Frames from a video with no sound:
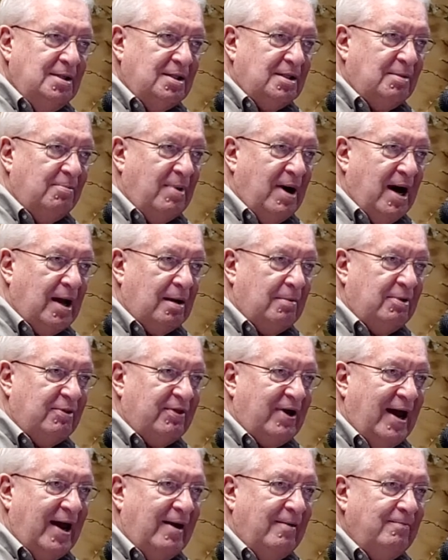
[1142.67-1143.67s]
in the bottom of
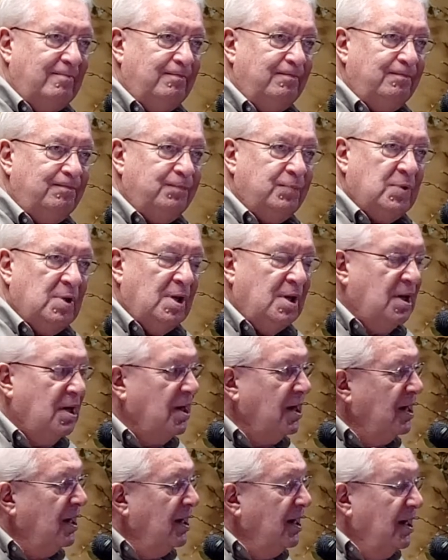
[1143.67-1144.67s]
that.
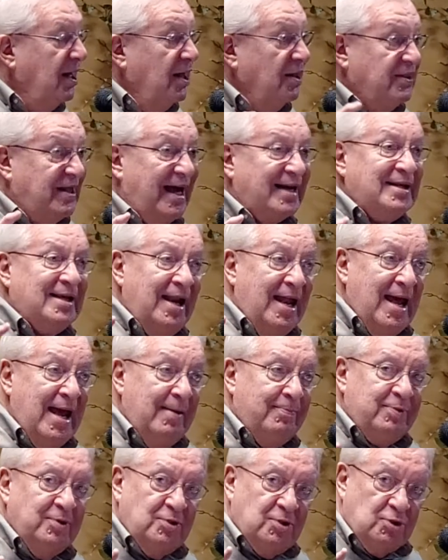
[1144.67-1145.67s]
That can
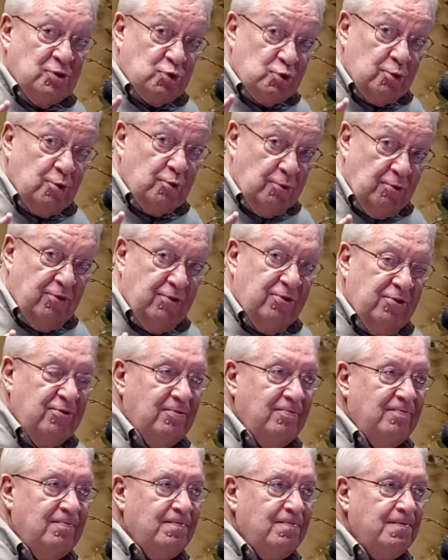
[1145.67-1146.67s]
happen to truth.
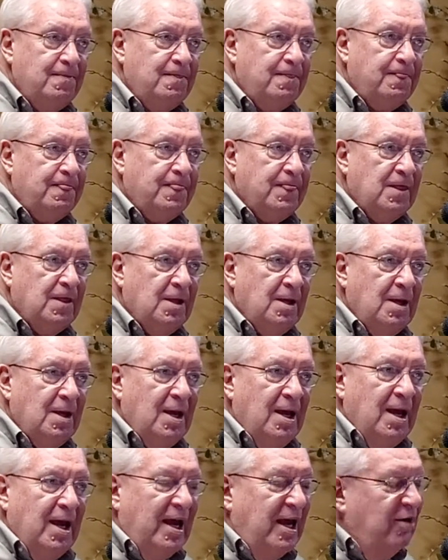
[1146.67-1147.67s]

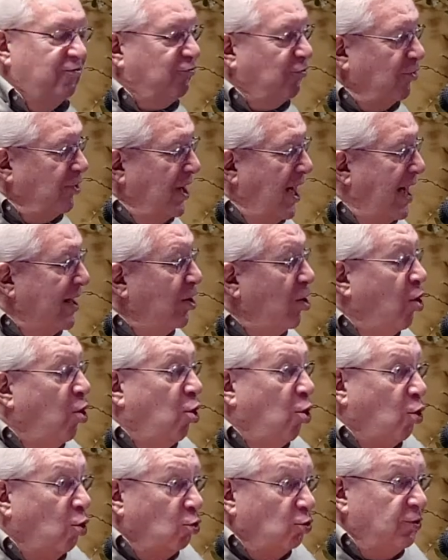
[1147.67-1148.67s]
If we're not
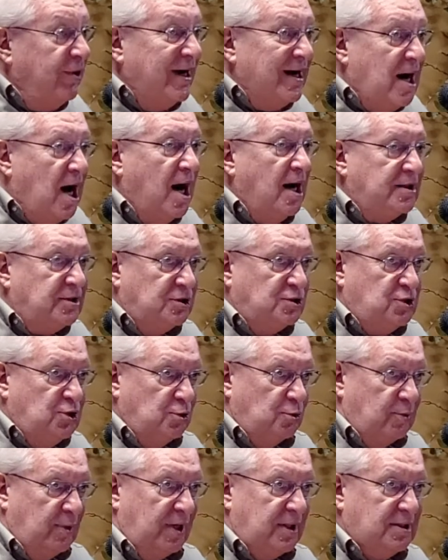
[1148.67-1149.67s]
holding on
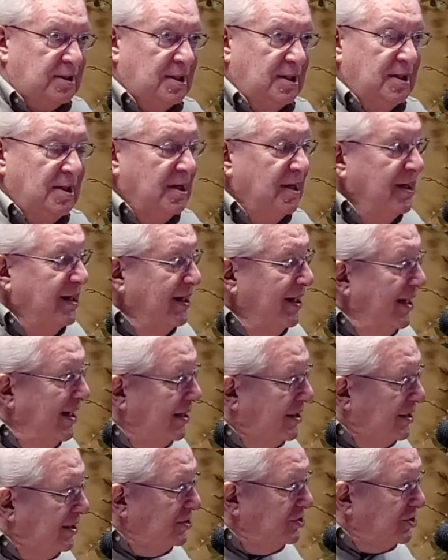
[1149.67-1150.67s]
to it,
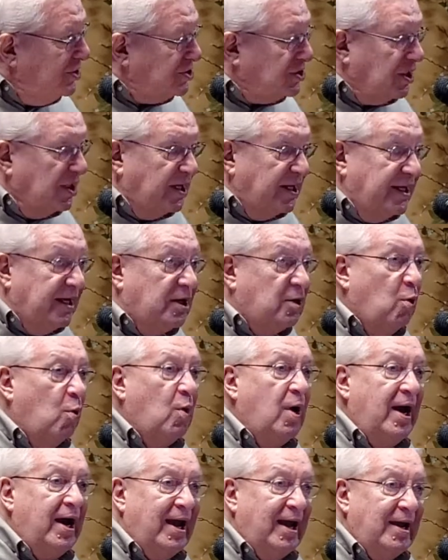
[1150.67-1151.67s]
it can just leak
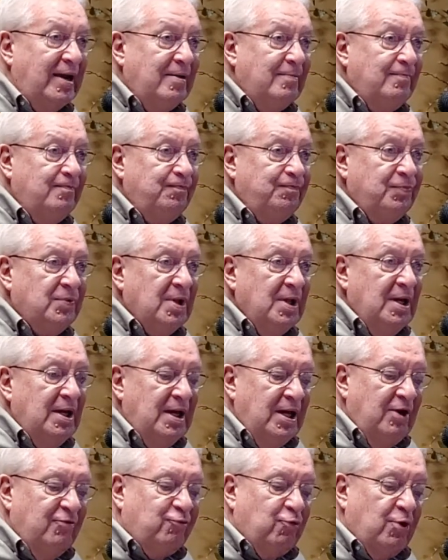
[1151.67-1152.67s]
away.
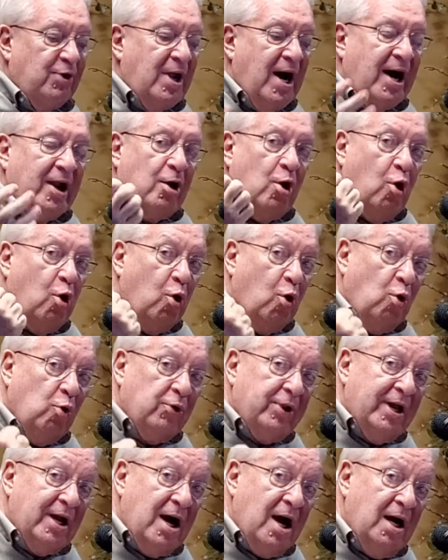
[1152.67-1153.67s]
If we're not
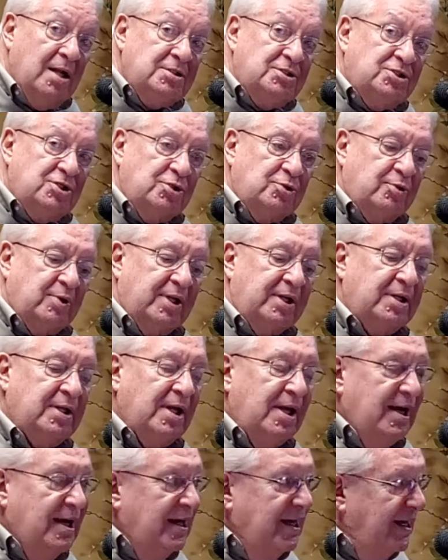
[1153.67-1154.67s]
holding on to it,
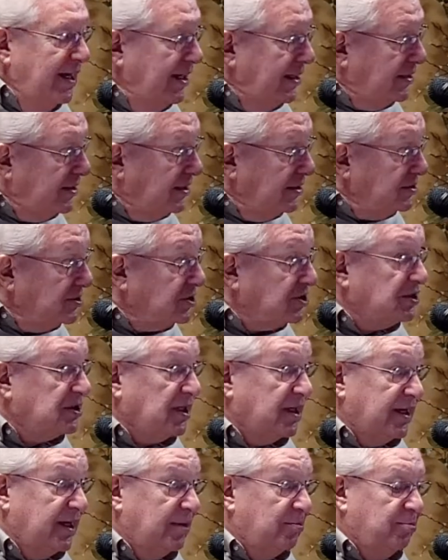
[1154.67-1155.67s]
it can
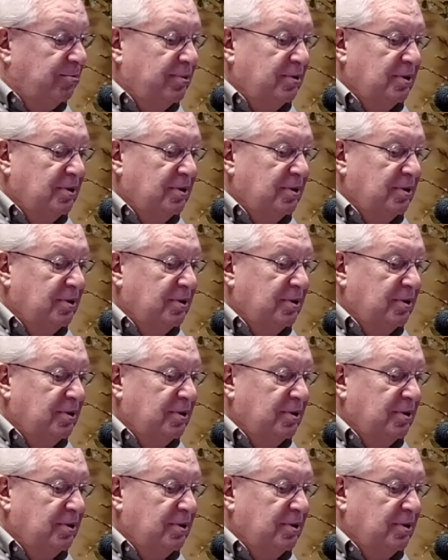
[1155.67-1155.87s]
slip.